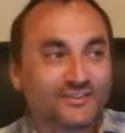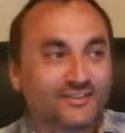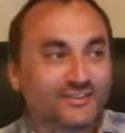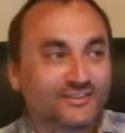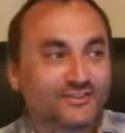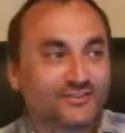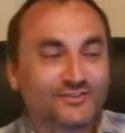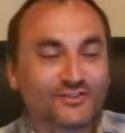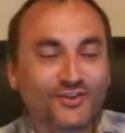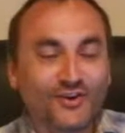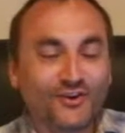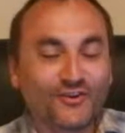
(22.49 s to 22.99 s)

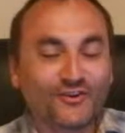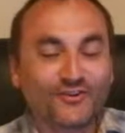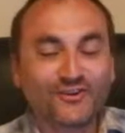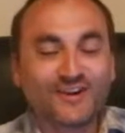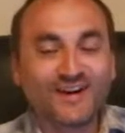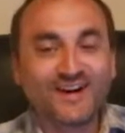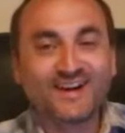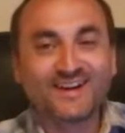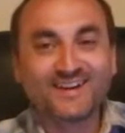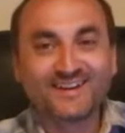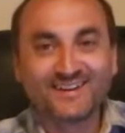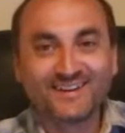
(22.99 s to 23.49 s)
So
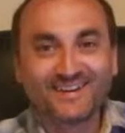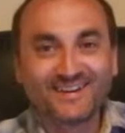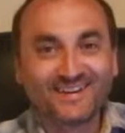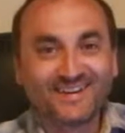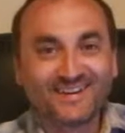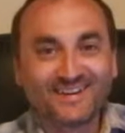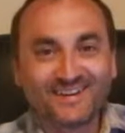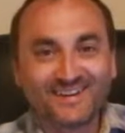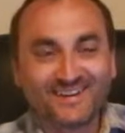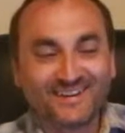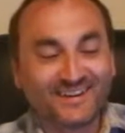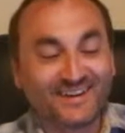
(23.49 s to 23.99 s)

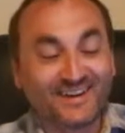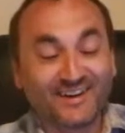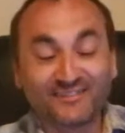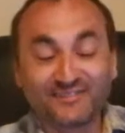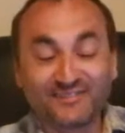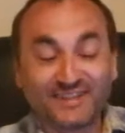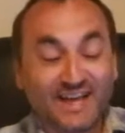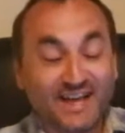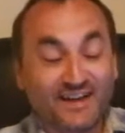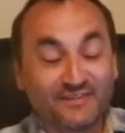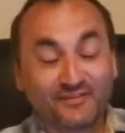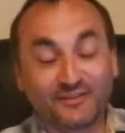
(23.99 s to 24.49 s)
I'm
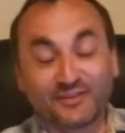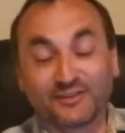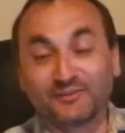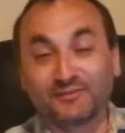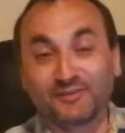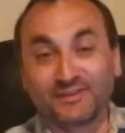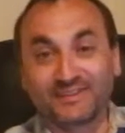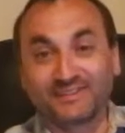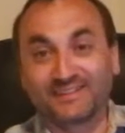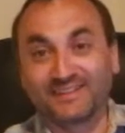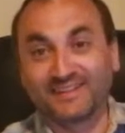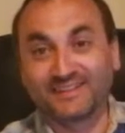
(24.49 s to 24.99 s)
laughing because
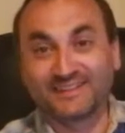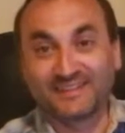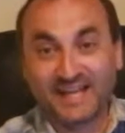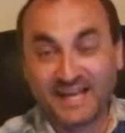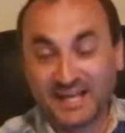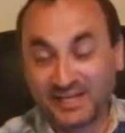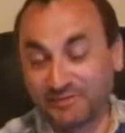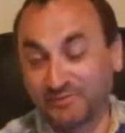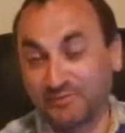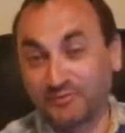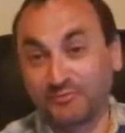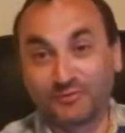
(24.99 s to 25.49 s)
my son's
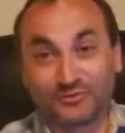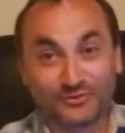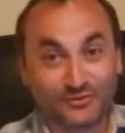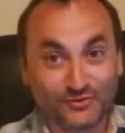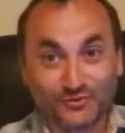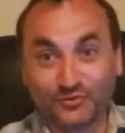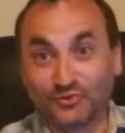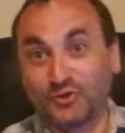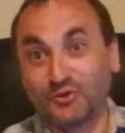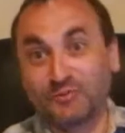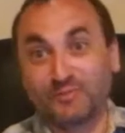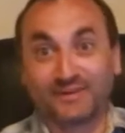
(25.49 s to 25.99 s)
asked me what
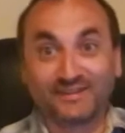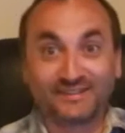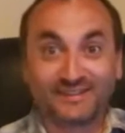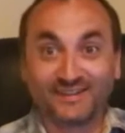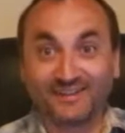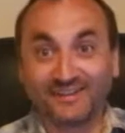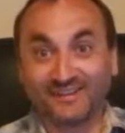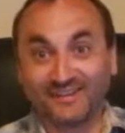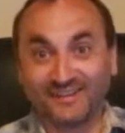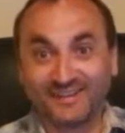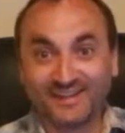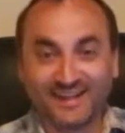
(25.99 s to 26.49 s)
story am I
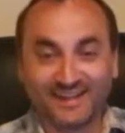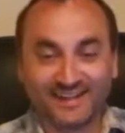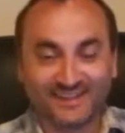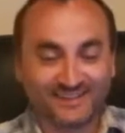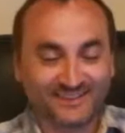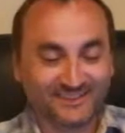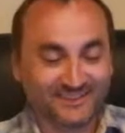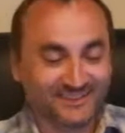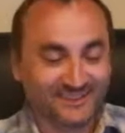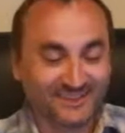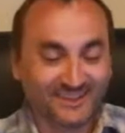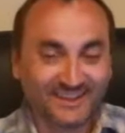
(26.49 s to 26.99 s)
telling
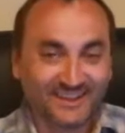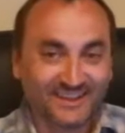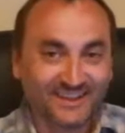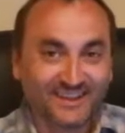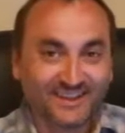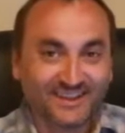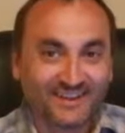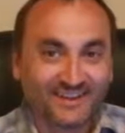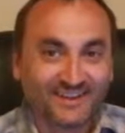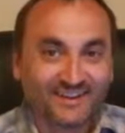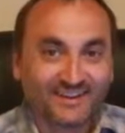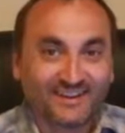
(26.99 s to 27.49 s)
next,
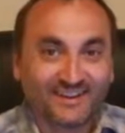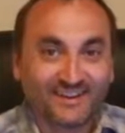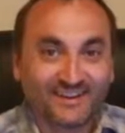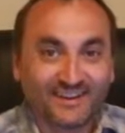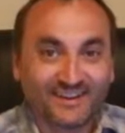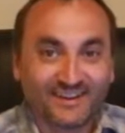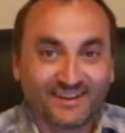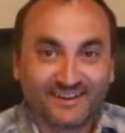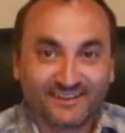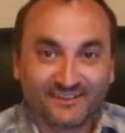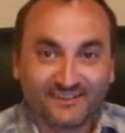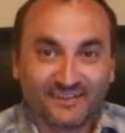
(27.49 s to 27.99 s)

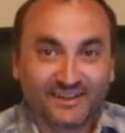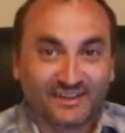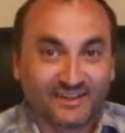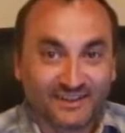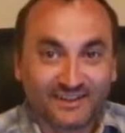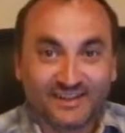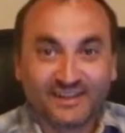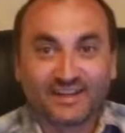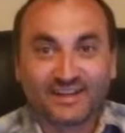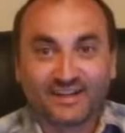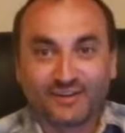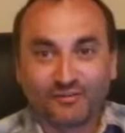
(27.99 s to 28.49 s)
and
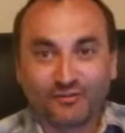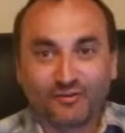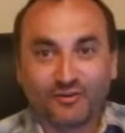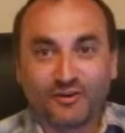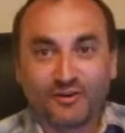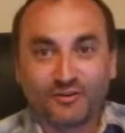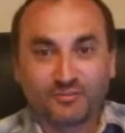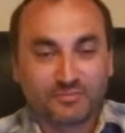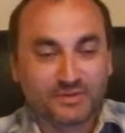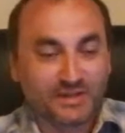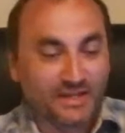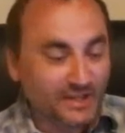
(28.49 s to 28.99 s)
he got it
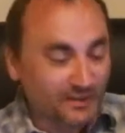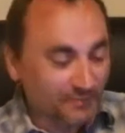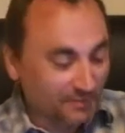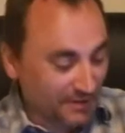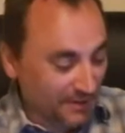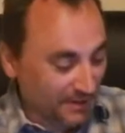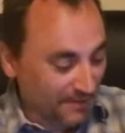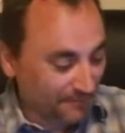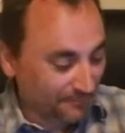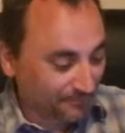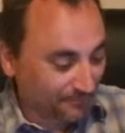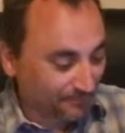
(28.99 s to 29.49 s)
wrong. But
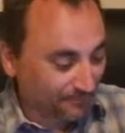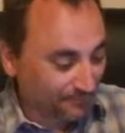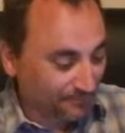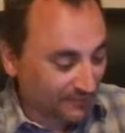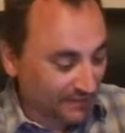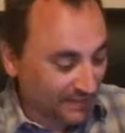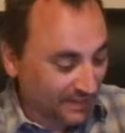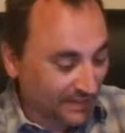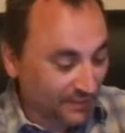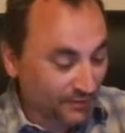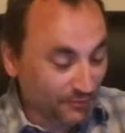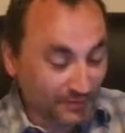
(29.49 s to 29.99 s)

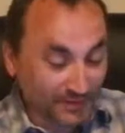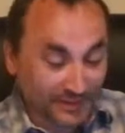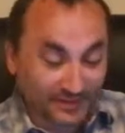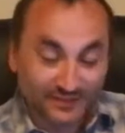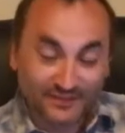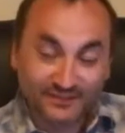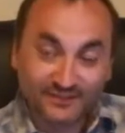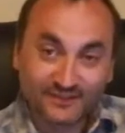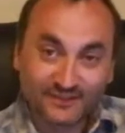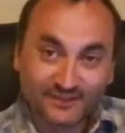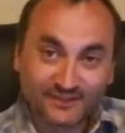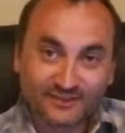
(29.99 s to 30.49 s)

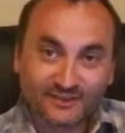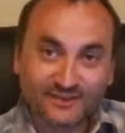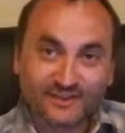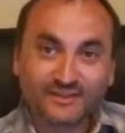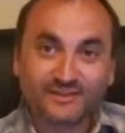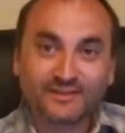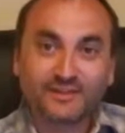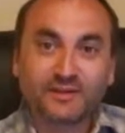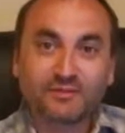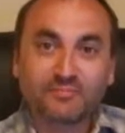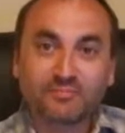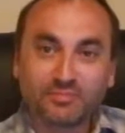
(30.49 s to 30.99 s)
anyways, this
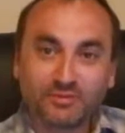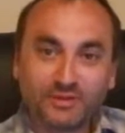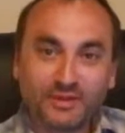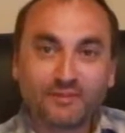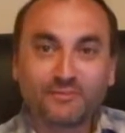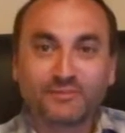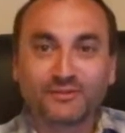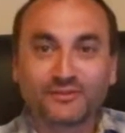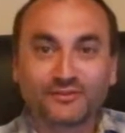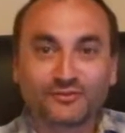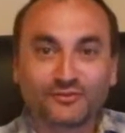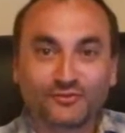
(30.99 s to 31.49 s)
is a
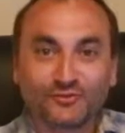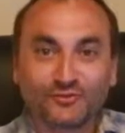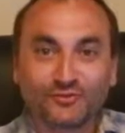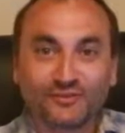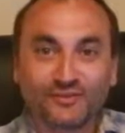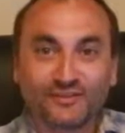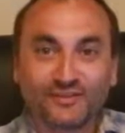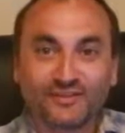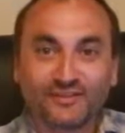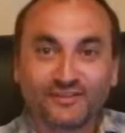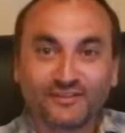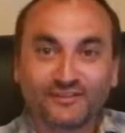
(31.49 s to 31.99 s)
plumbing
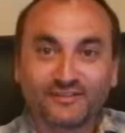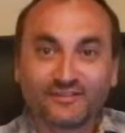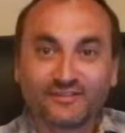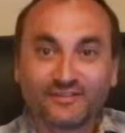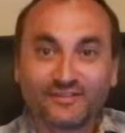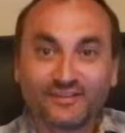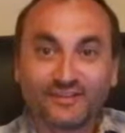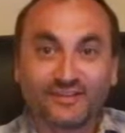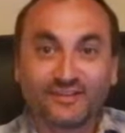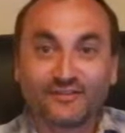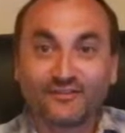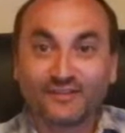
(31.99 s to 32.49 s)
story
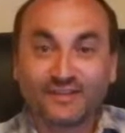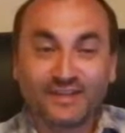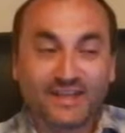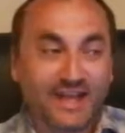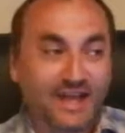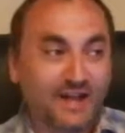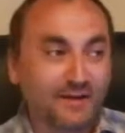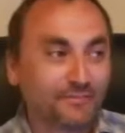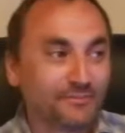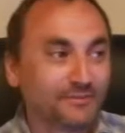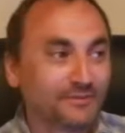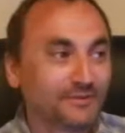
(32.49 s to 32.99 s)
that only
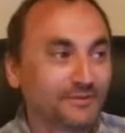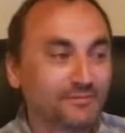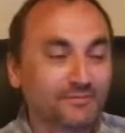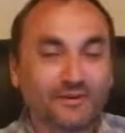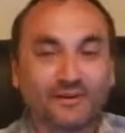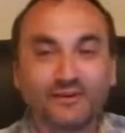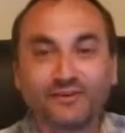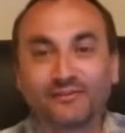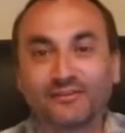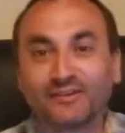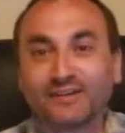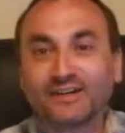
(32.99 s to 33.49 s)
happened
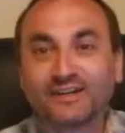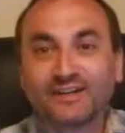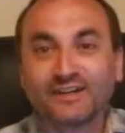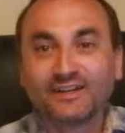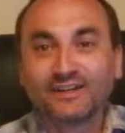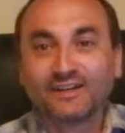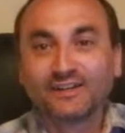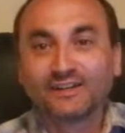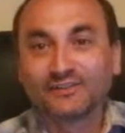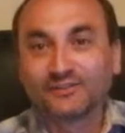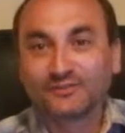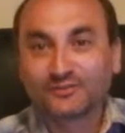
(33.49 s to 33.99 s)
about
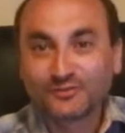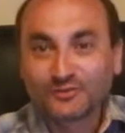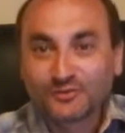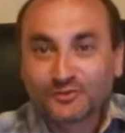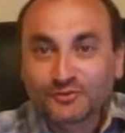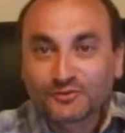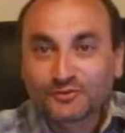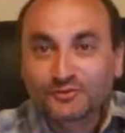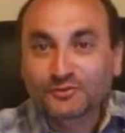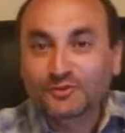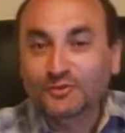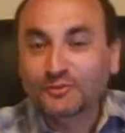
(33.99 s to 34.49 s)
2
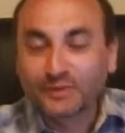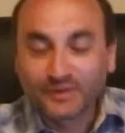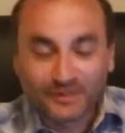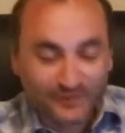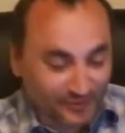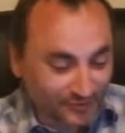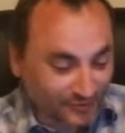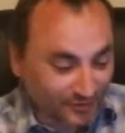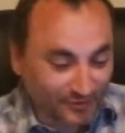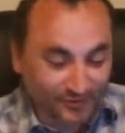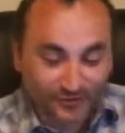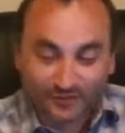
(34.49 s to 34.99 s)
or 3 weeks
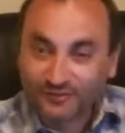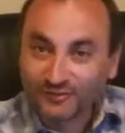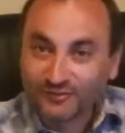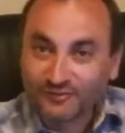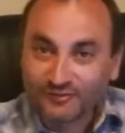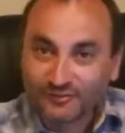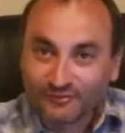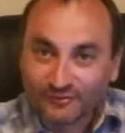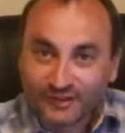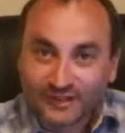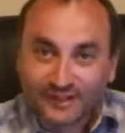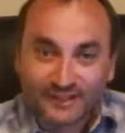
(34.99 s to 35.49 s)
ago,
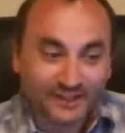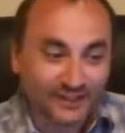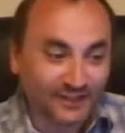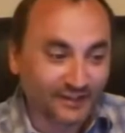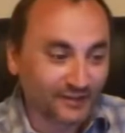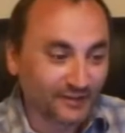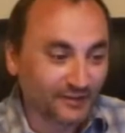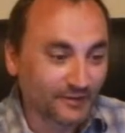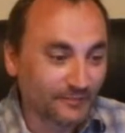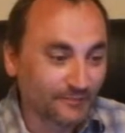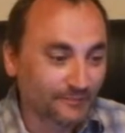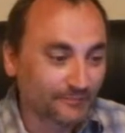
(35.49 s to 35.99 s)
right
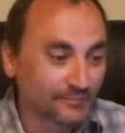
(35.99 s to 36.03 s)
here.